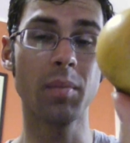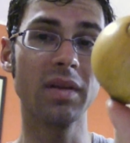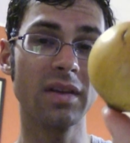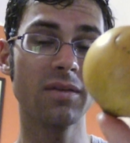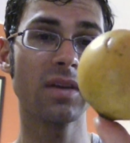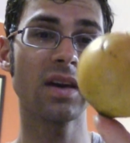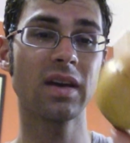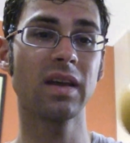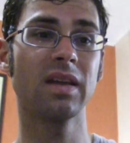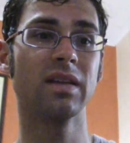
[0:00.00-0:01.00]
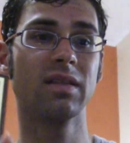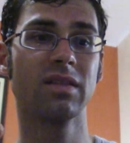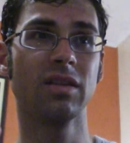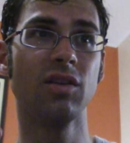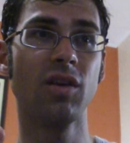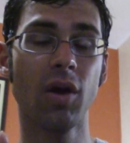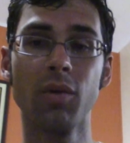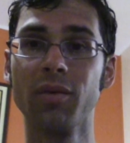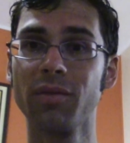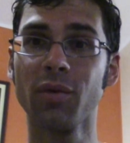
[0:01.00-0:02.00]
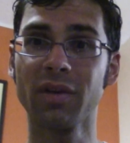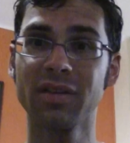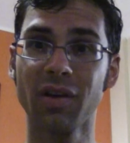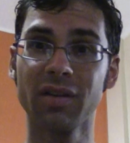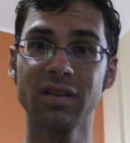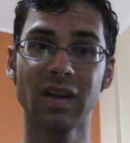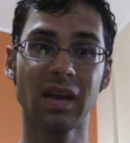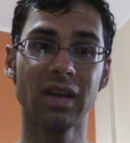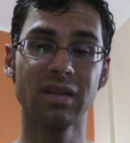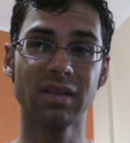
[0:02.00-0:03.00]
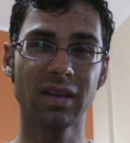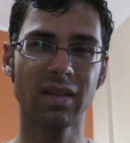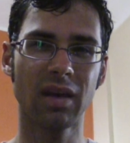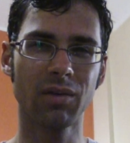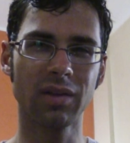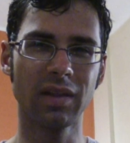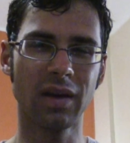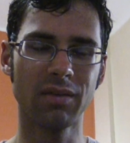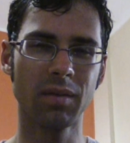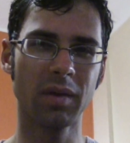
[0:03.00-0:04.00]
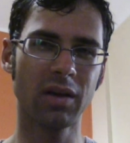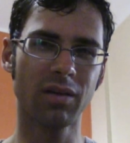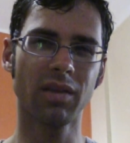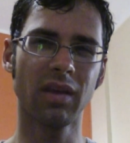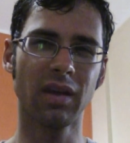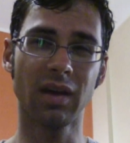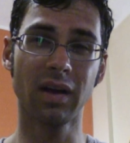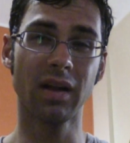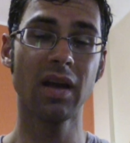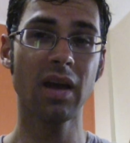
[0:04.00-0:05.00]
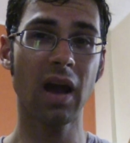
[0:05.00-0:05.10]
Bolivia is known for its Garcinias. Like, they really love them here. The